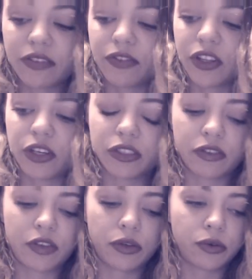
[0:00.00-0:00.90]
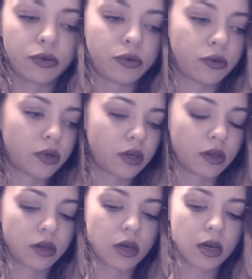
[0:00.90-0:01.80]
For those of you
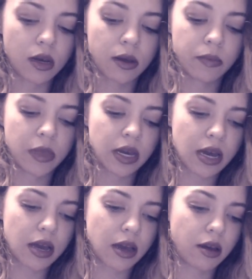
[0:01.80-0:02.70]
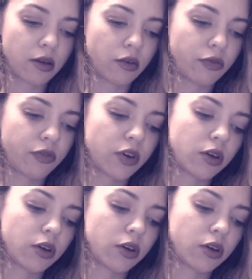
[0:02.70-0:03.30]
that have